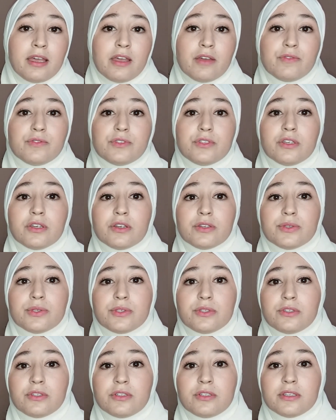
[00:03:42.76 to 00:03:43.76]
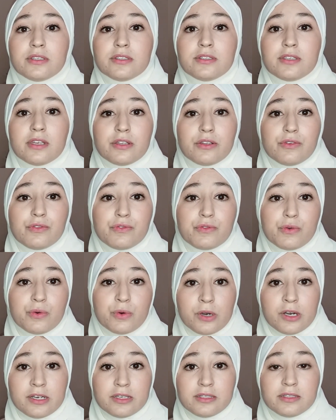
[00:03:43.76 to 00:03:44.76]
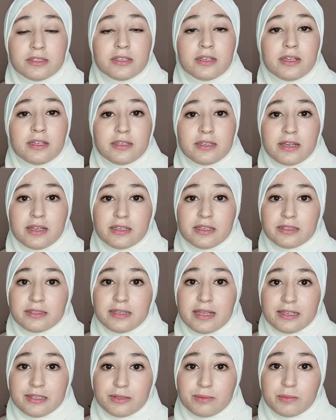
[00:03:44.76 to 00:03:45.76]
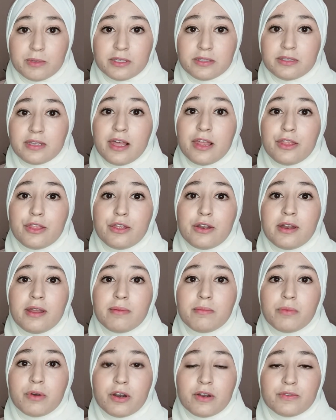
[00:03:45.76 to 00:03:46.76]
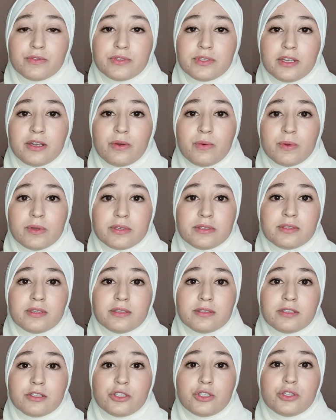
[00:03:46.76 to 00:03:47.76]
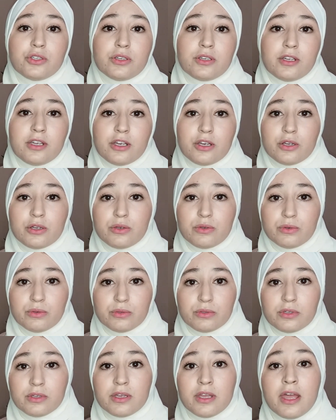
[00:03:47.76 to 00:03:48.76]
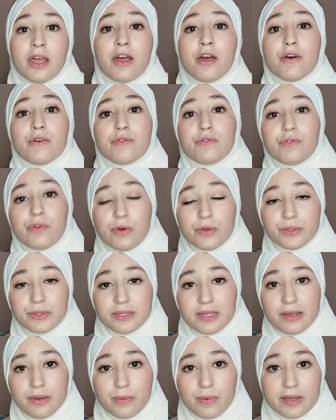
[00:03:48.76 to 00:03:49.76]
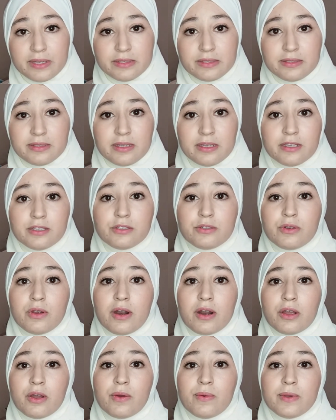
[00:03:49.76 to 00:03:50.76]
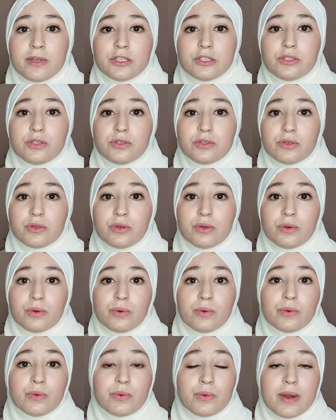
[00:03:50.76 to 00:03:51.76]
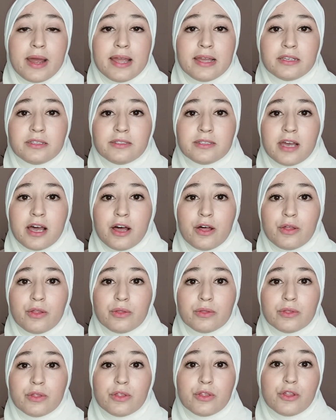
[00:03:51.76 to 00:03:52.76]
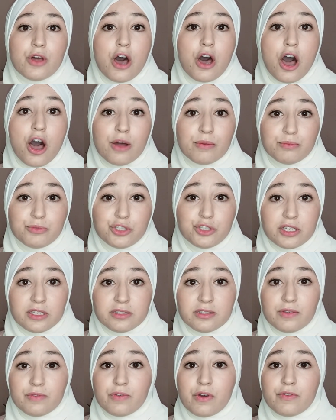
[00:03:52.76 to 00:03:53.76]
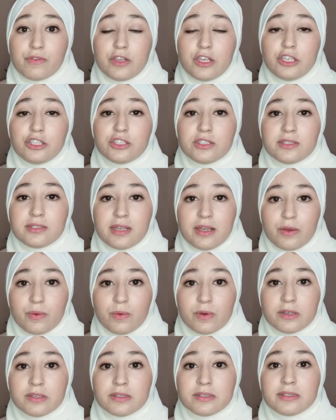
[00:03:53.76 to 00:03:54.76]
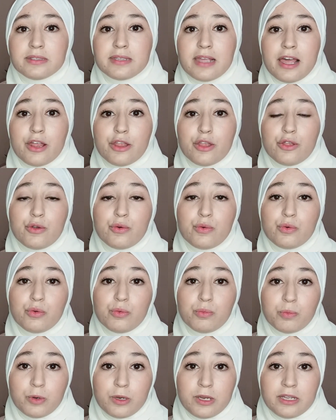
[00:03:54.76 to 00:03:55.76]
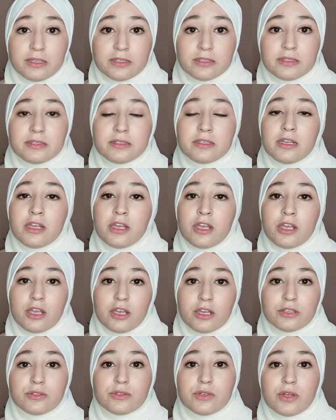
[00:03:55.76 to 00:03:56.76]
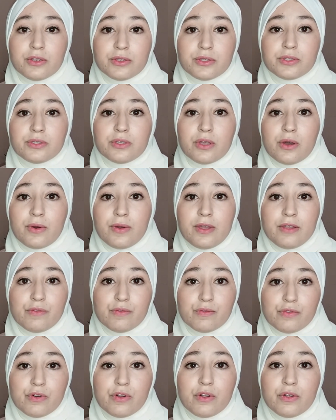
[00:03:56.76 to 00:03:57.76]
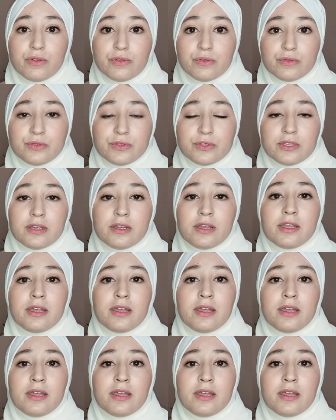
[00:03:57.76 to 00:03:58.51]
give to your students, and of course, the assessment and the number of sequences it should include. For sequences, you are going to write down the objective of each sequence and the rubrics it also involves